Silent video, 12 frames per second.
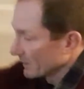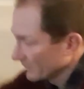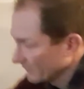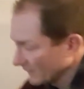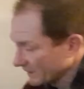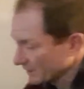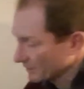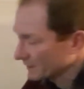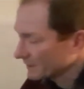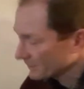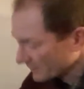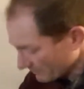flick it
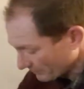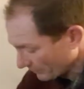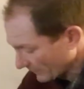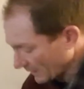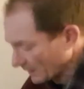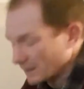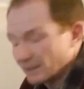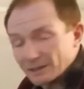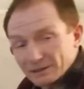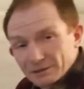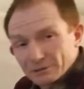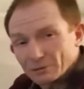around, and
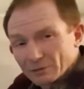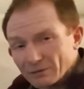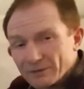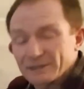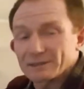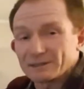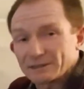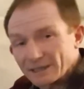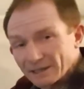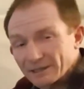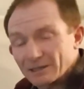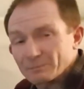I can do all of this
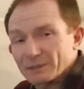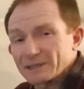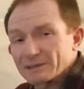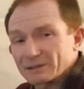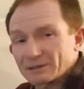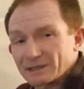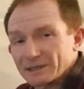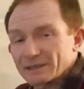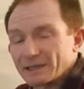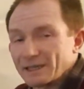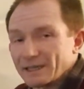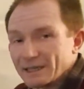kneeling up
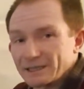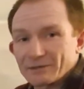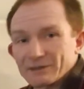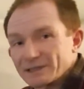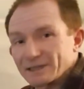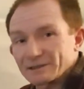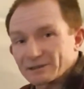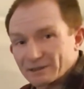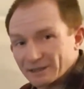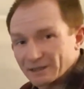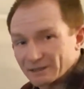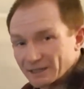inside any of the tents that
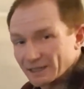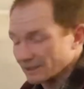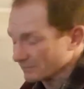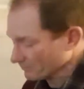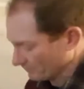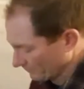I can kneel in.